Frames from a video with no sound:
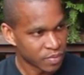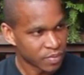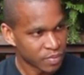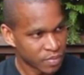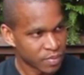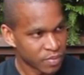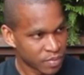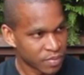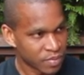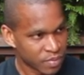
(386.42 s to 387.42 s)

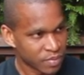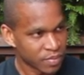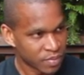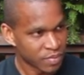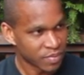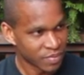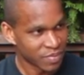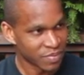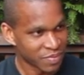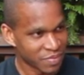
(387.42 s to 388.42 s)

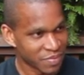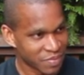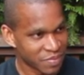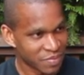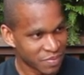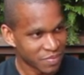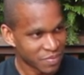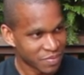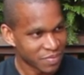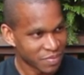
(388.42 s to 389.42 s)

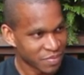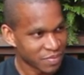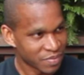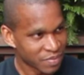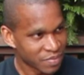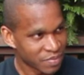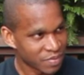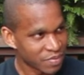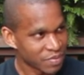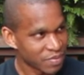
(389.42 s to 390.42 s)

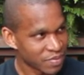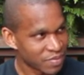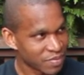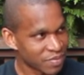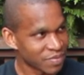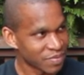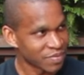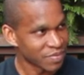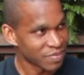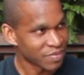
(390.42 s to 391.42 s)

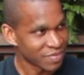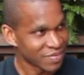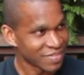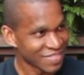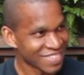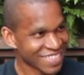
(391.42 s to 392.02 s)
(not speaking)